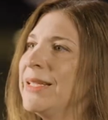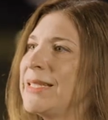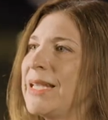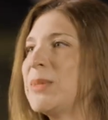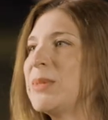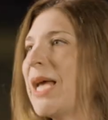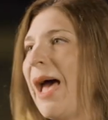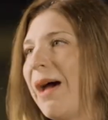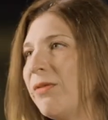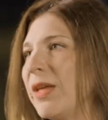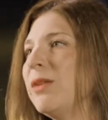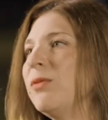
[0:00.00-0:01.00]
Teams
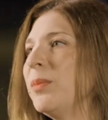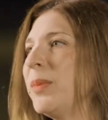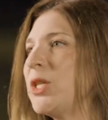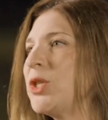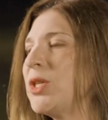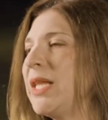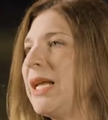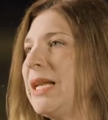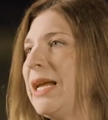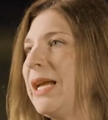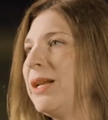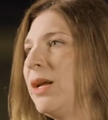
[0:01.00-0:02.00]
have the information they
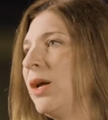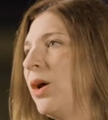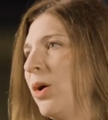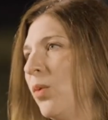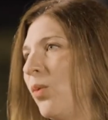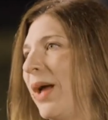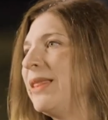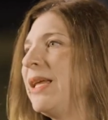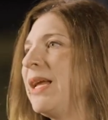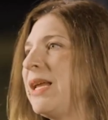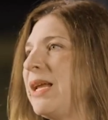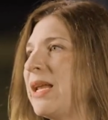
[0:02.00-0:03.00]
need when
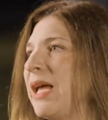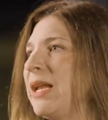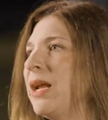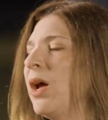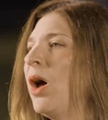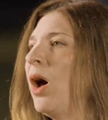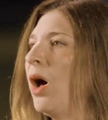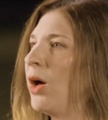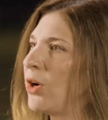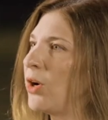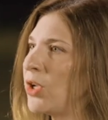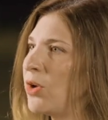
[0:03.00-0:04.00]
they need it on
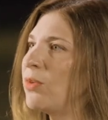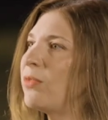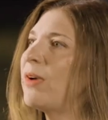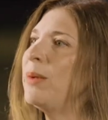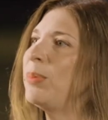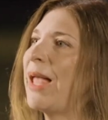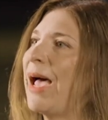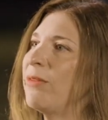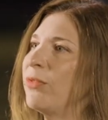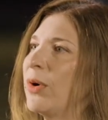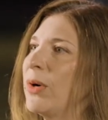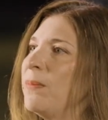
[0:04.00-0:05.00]
our unified
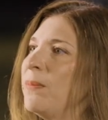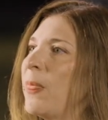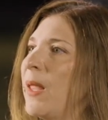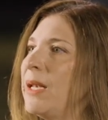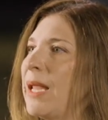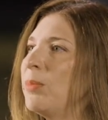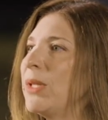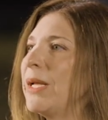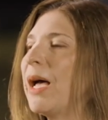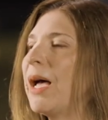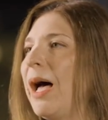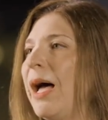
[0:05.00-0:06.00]
platform,
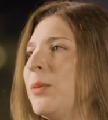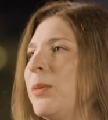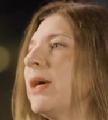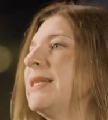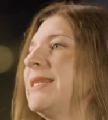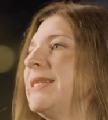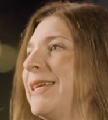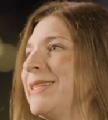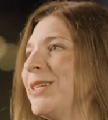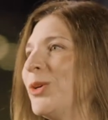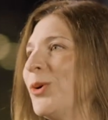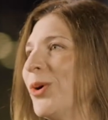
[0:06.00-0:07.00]
enabling
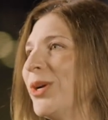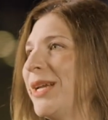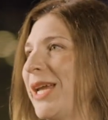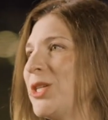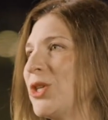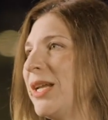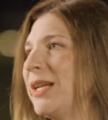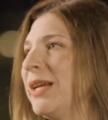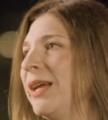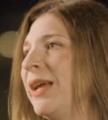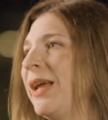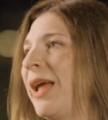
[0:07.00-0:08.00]
unprecedented coordination
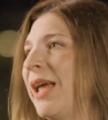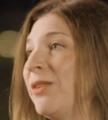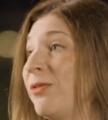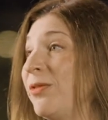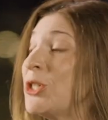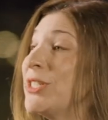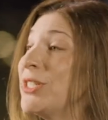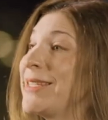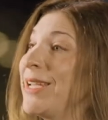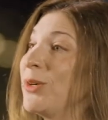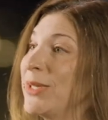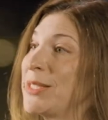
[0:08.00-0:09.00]
and
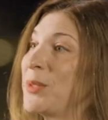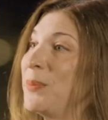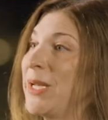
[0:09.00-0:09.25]
efficiency and risk